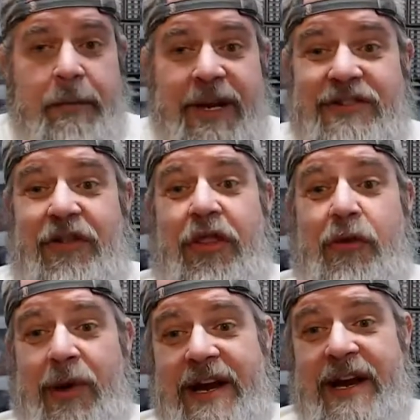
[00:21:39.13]
because
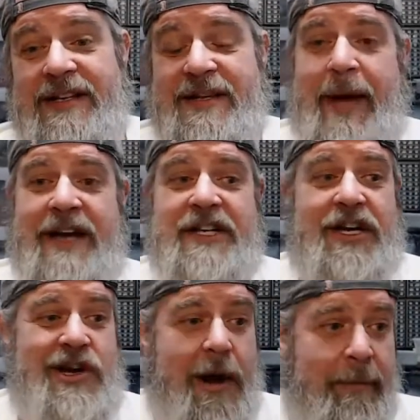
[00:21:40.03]
3 is the
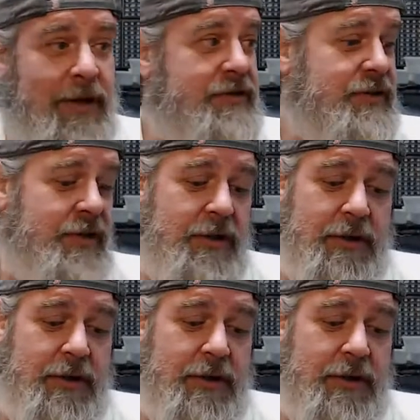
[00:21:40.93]
magic numbers.